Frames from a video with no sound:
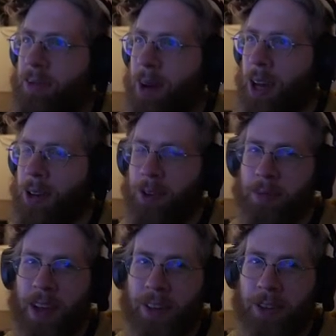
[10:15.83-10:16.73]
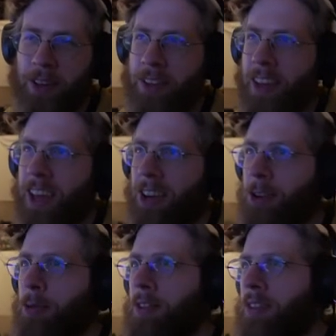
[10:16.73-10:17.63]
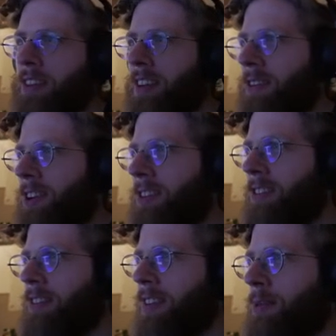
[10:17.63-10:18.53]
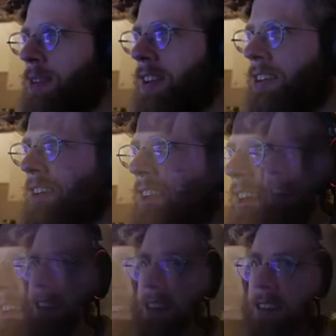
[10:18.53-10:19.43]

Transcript: my old magic dagger, will just live here in the cemetery now.